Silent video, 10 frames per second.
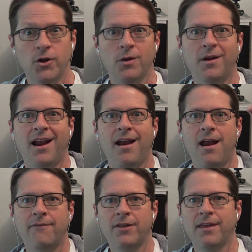doing
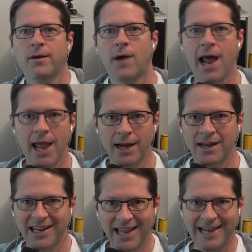everything right,
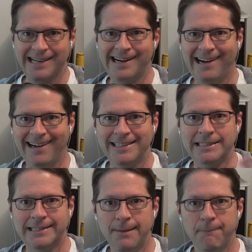yet
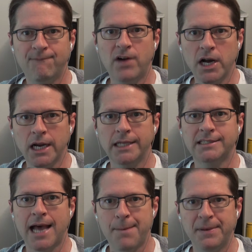something funk
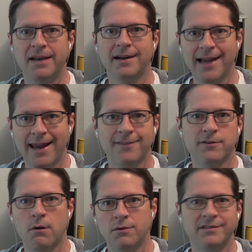is happening, kind of
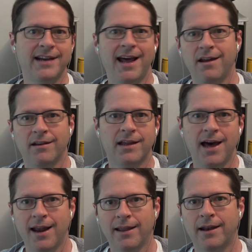throwing down the
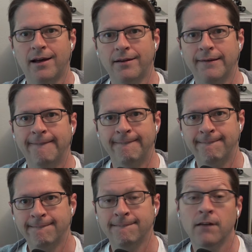gauntlet on you,
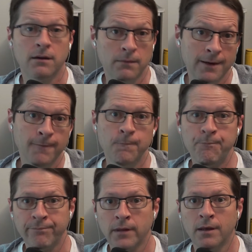well,
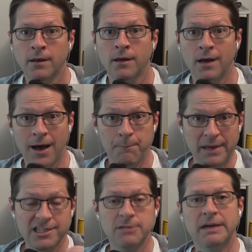I'll
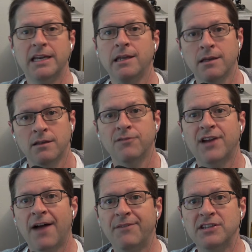bet you money you've
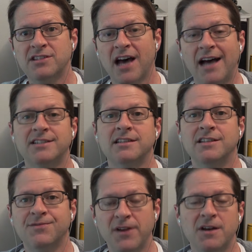got these thoughts and
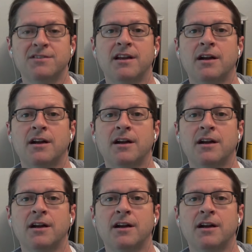these fears